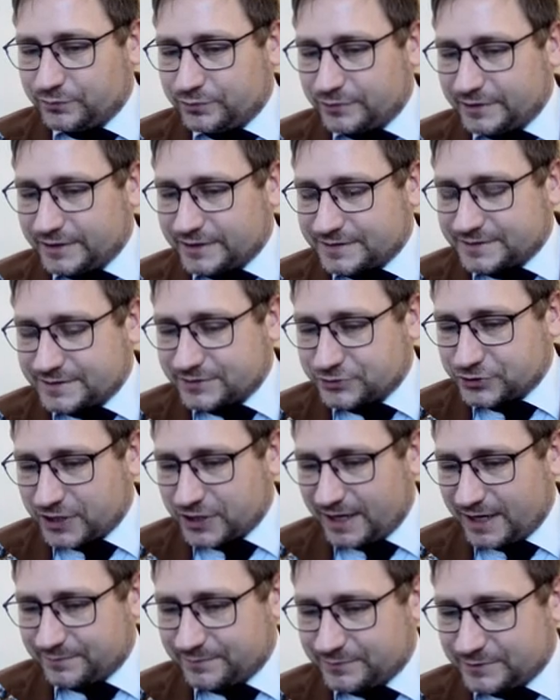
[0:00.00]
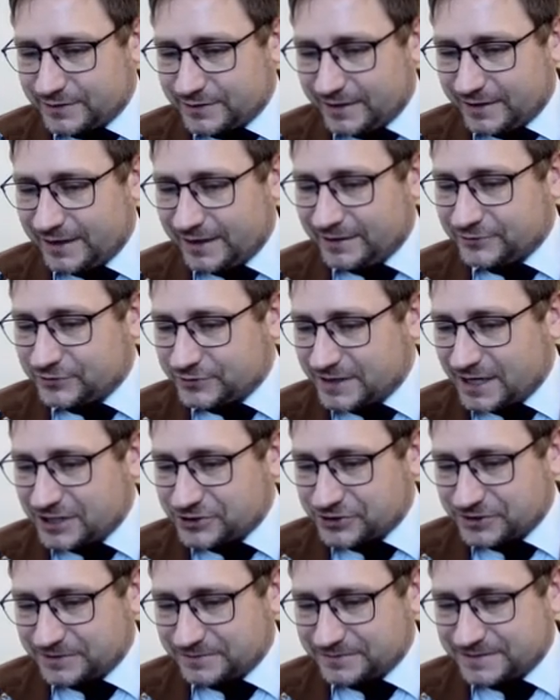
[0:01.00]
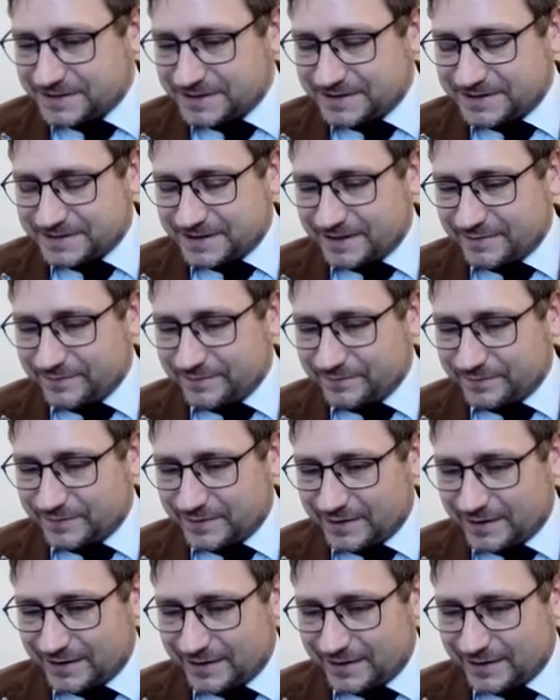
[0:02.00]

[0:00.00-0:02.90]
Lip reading: BRICS-shaped international system.